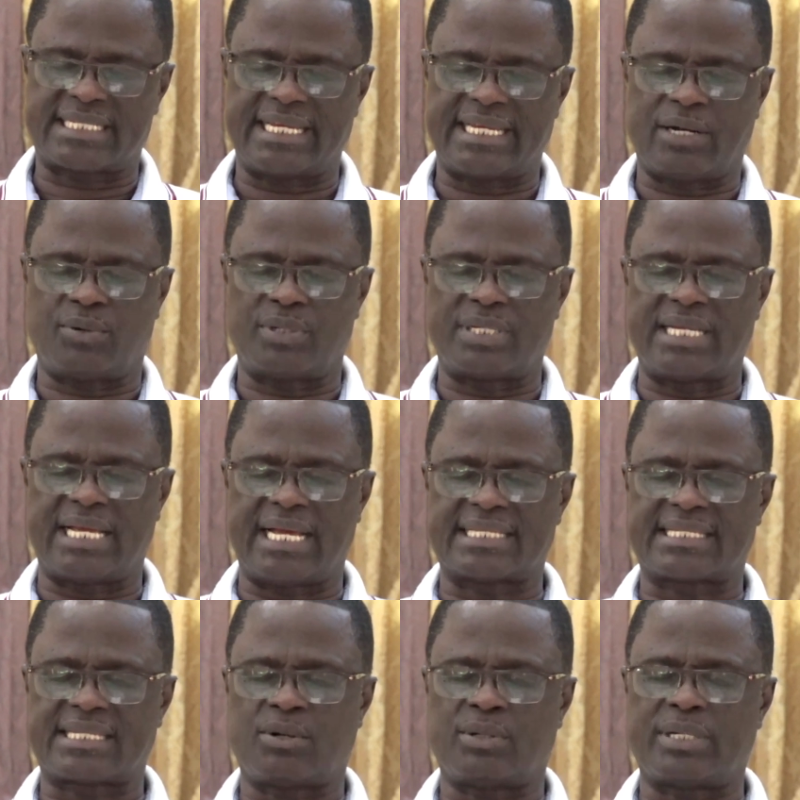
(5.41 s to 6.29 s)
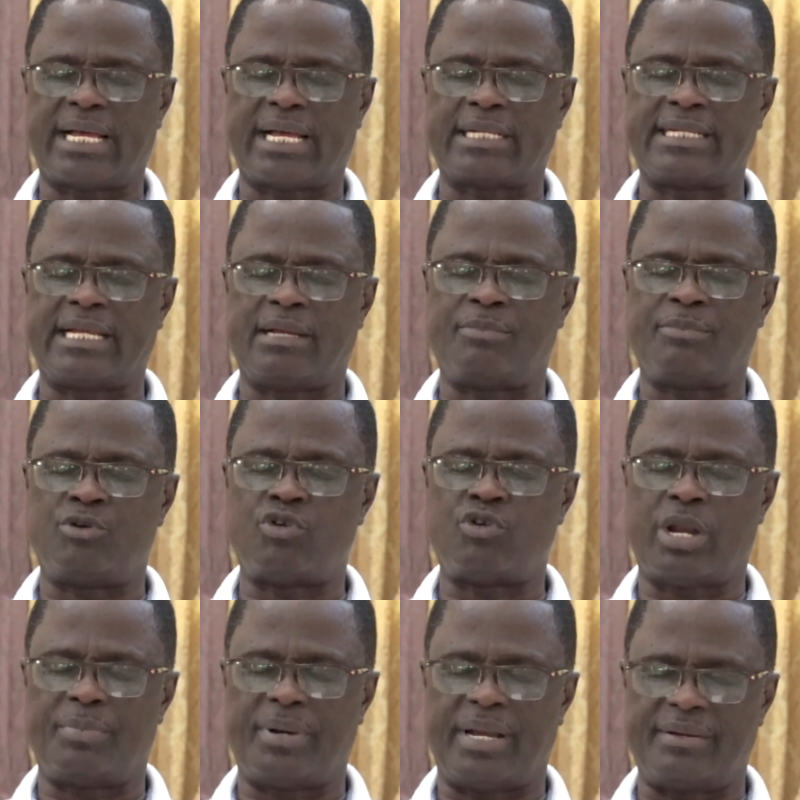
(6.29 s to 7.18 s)
I see our dear Sauda, dear
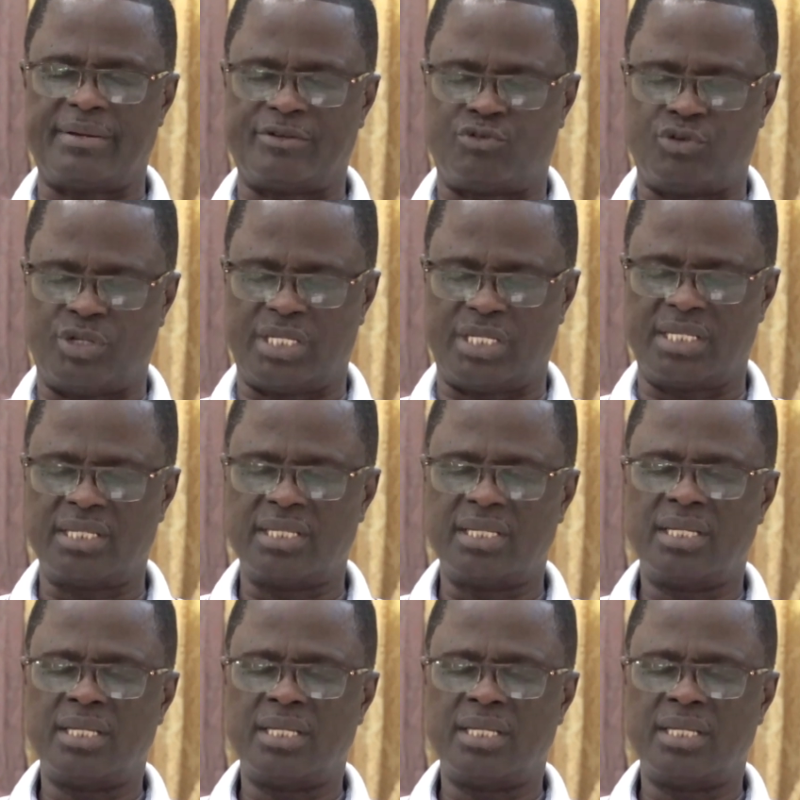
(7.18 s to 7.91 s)
be a brave dream.